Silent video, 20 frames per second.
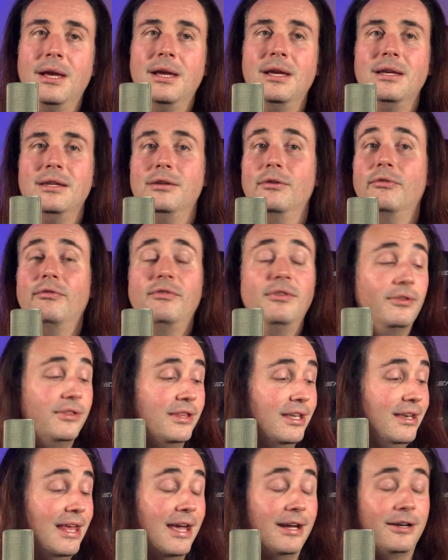You'll feel the
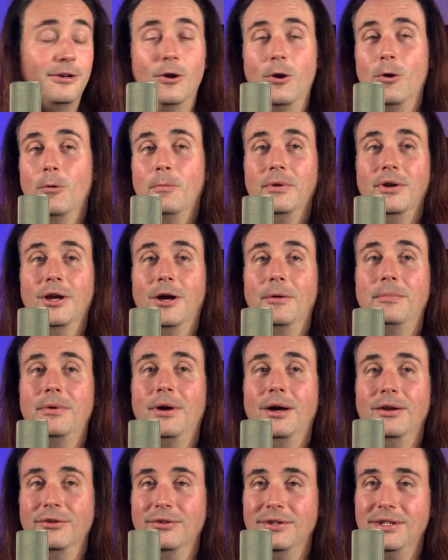neck open up
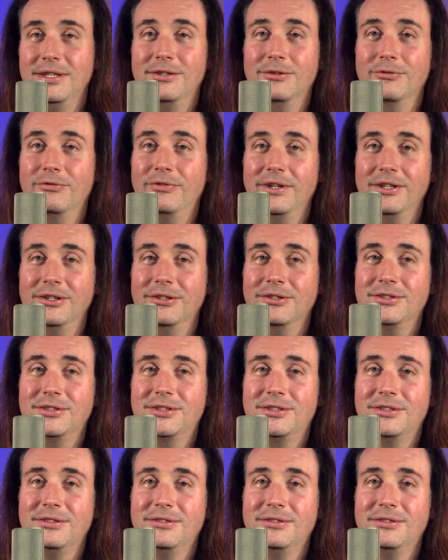underneath your fingers.